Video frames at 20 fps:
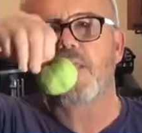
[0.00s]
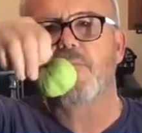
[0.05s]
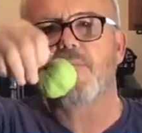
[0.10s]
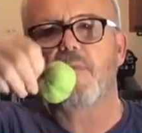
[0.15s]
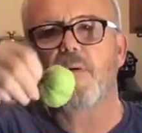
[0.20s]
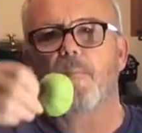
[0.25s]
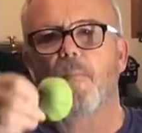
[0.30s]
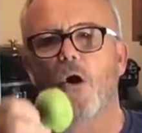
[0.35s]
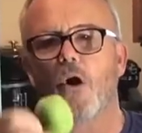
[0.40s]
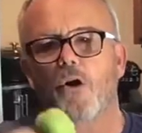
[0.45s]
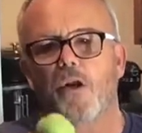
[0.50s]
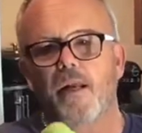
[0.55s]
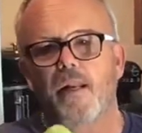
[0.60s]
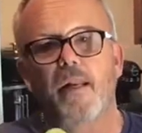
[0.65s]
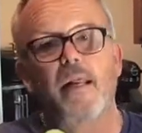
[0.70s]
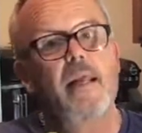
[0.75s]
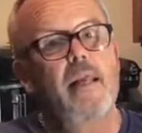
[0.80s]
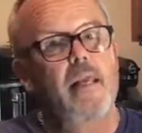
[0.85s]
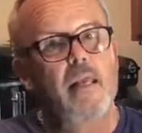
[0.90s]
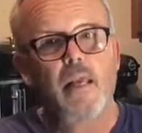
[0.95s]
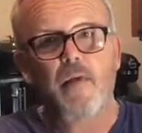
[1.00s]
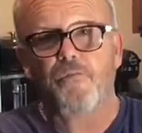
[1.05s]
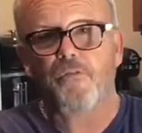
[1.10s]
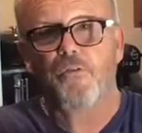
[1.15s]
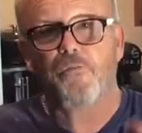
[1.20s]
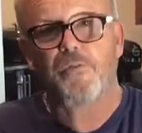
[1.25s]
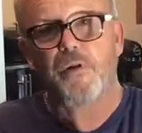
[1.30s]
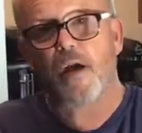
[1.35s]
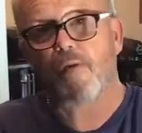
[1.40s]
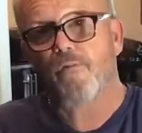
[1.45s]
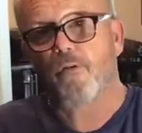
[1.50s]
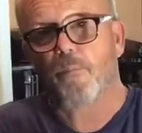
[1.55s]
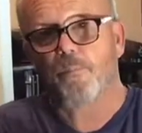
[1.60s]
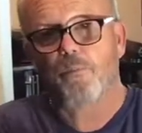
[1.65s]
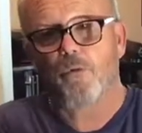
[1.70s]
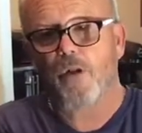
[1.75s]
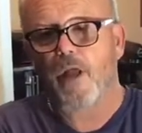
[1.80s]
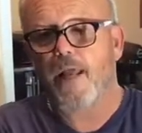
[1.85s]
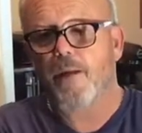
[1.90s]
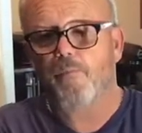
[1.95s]
in the market if you've never
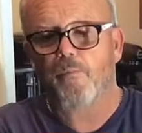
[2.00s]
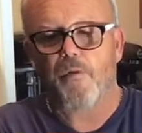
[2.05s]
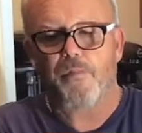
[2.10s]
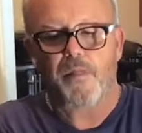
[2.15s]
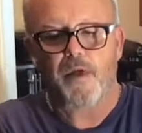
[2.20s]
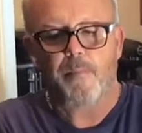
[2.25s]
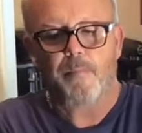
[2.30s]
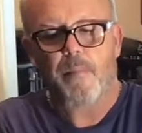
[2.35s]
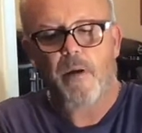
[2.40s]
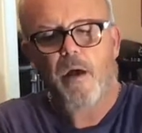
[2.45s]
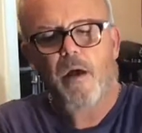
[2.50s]
played with them.